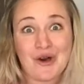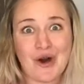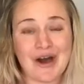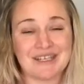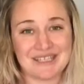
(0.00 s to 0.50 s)

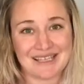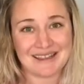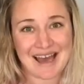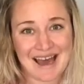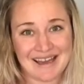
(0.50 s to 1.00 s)
God did
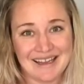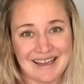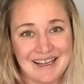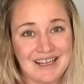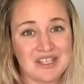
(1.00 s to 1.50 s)
that.
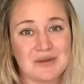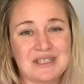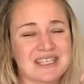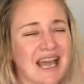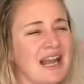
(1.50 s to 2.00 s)
So
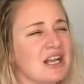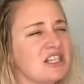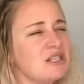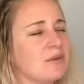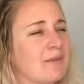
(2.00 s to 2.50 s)
it's kind of
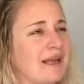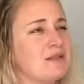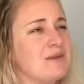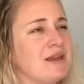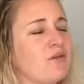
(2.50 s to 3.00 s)
just reminds
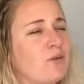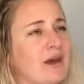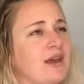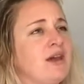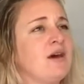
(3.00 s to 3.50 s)
me of
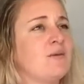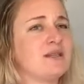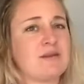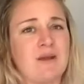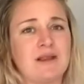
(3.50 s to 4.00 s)
what
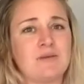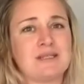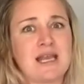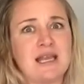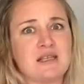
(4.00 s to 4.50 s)
Samantha was
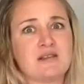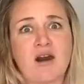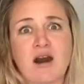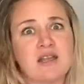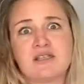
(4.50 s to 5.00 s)
saying is
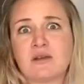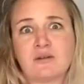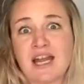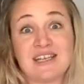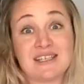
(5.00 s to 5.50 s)
God is a
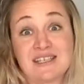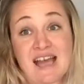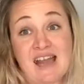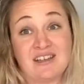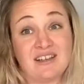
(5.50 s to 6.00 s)
great
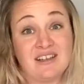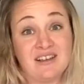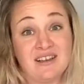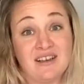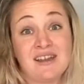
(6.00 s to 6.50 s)
designer.
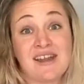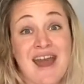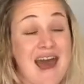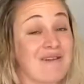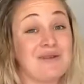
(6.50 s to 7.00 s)

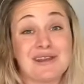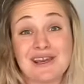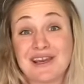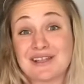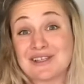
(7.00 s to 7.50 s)

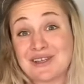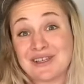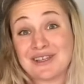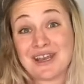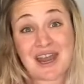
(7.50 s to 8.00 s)
Everything is
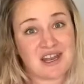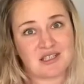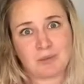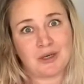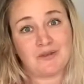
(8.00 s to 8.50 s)
good and is
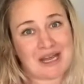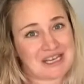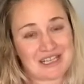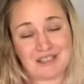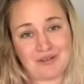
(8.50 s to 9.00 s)

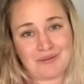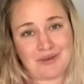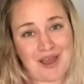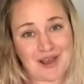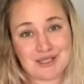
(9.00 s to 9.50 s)
perfect
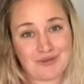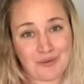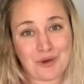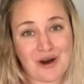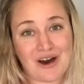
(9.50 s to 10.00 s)
is
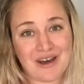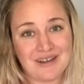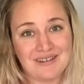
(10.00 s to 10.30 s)
from God.